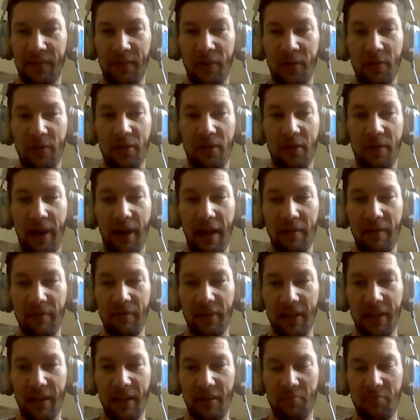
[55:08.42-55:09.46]

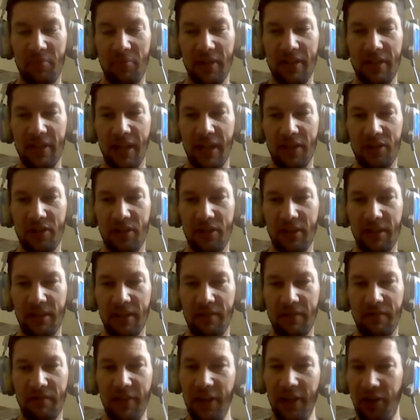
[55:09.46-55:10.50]
photographic and
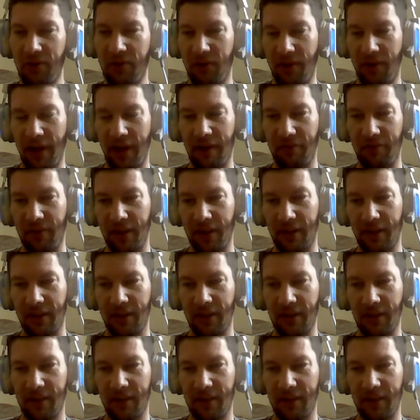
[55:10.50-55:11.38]
potentially videographic.